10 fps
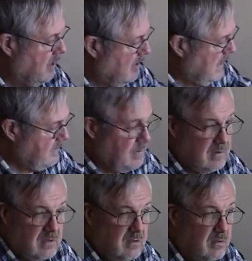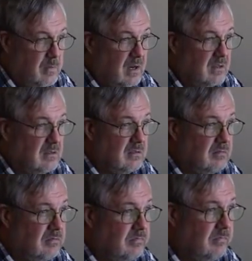That's probably $2
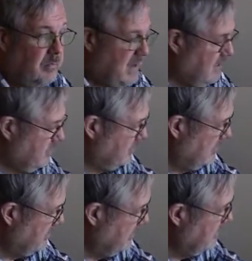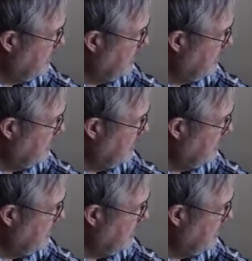a piece or something.